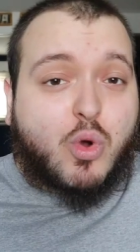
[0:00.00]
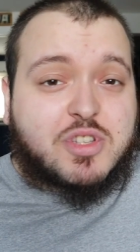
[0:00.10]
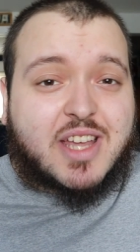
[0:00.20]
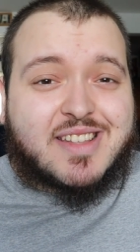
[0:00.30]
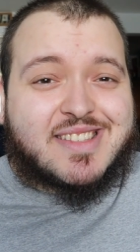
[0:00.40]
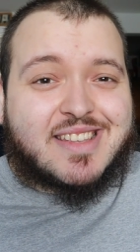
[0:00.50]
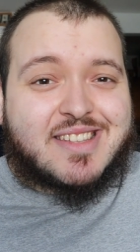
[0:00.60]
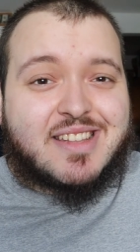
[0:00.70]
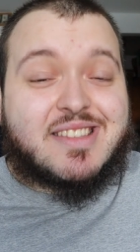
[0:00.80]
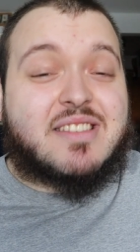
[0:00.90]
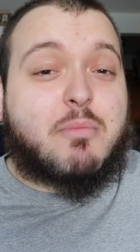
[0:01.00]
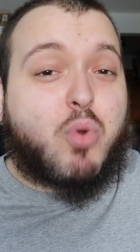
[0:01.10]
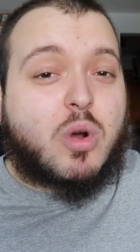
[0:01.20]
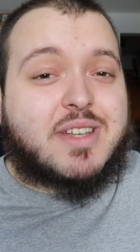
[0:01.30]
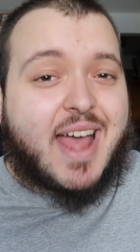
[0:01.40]
Roadside assistance is
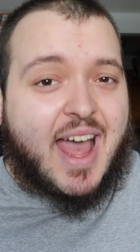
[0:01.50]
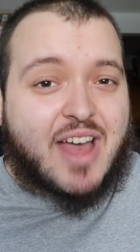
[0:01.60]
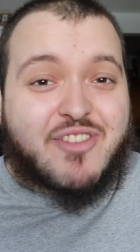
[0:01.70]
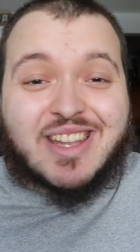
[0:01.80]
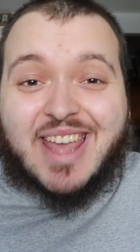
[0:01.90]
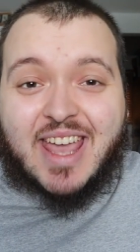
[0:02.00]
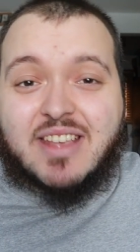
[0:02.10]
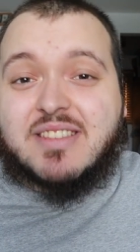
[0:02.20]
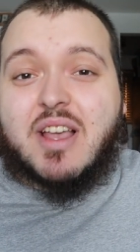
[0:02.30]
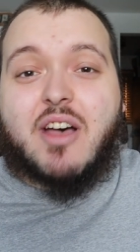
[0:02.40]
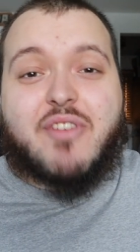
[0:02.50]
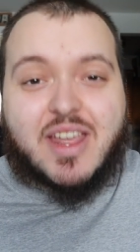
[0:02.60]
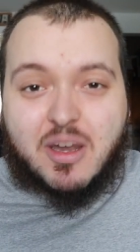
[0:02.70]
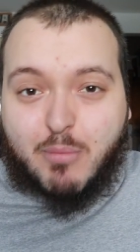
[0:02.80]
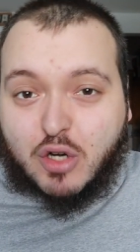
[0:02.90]
important to have in case of
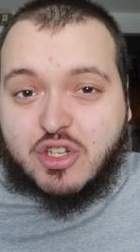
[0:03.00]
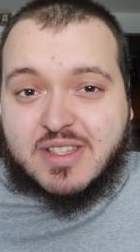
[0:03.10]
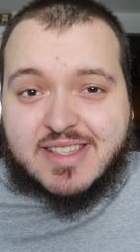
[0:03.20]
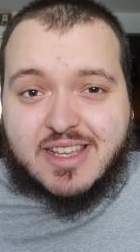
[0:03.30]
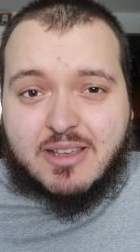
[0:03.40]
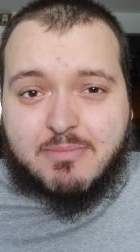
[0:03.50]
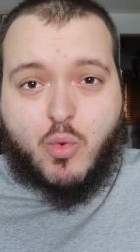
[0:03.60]
an emergency.